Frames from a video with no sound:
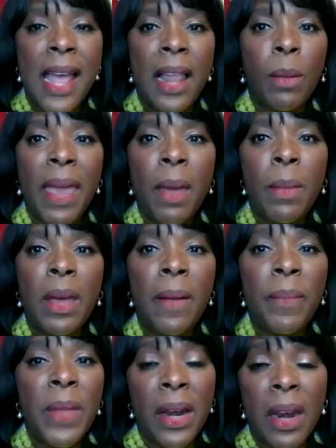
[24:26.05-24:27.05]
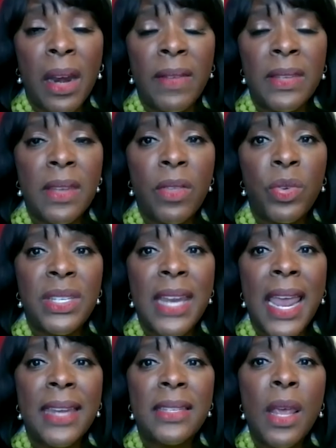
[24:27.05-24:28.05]
in Alabama and a lot of these southern
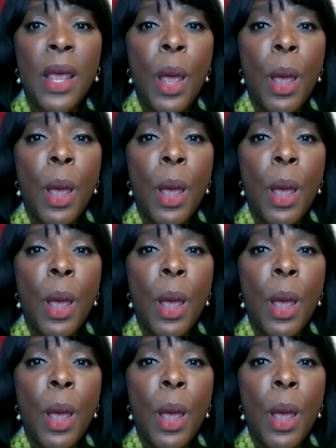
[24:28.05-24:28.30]
states,